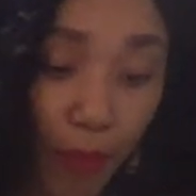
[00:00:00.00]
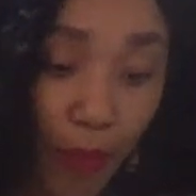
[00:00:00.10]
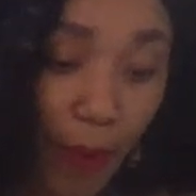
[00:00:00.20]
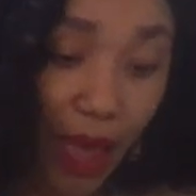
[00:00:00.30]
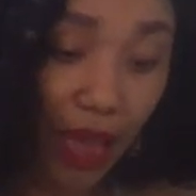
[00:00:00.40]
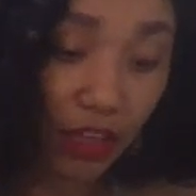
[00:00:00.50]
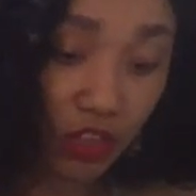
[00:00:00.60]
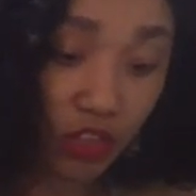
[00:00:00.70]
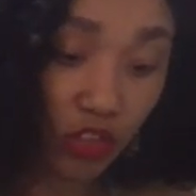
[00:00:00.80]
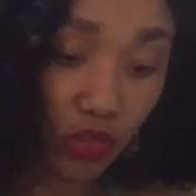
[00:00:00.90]
back
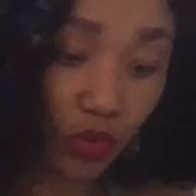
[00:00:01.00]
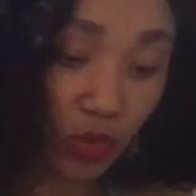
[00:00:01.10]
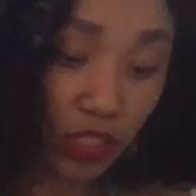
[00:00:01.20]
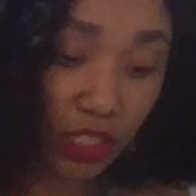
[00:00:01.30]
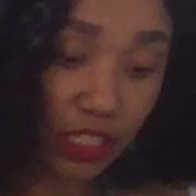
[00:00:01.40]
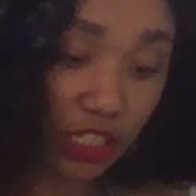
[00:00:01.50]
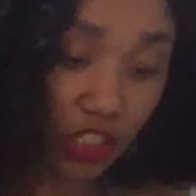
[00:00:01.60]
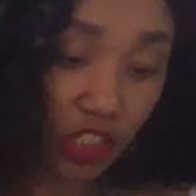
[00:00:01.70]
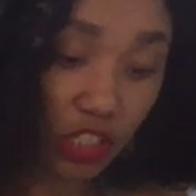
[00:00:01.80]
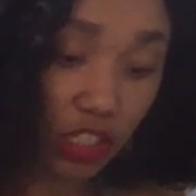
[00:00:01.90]
to the
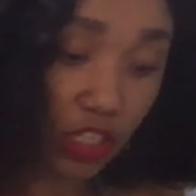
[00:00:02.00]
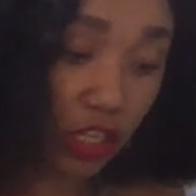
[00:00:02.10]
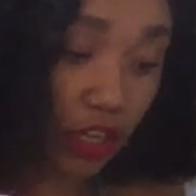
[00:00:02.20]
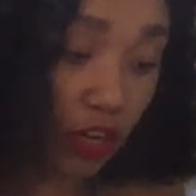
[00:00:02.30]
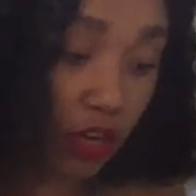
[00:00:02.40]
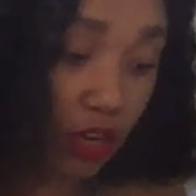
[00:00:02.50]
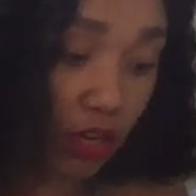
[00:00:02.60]
dish here.